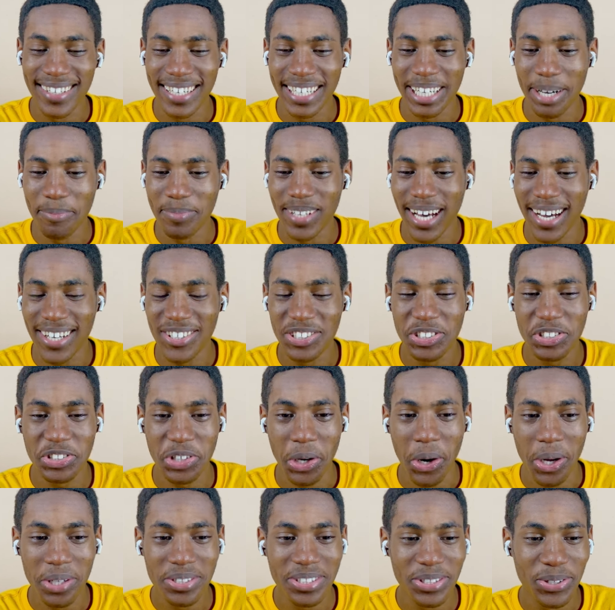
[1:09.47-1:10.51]
and I'm not
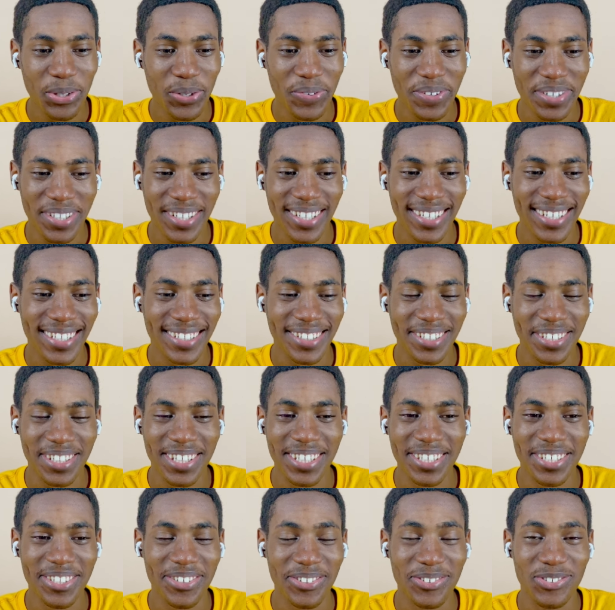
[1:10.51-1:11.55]
salty over the
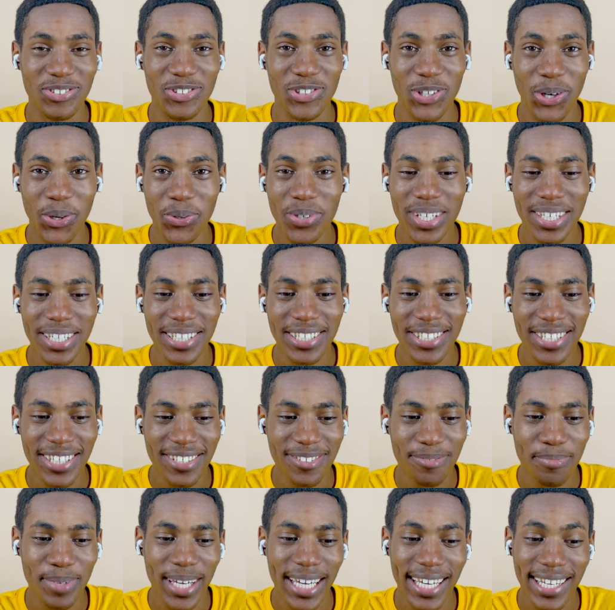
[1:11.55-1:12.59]
little joke he
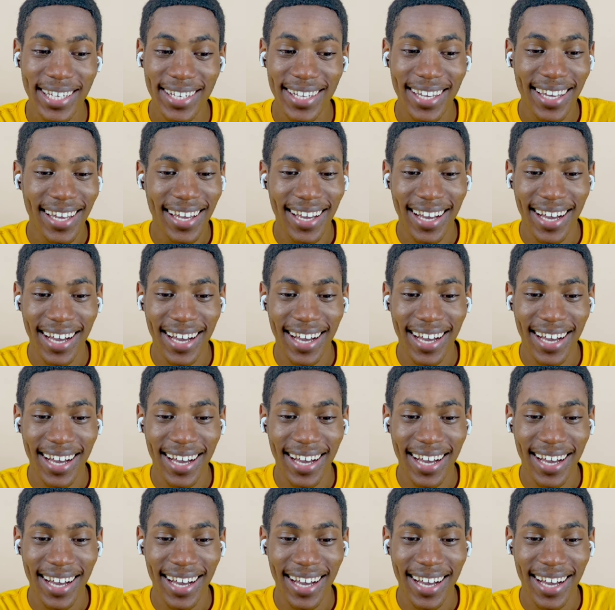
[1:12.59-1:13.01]
just made.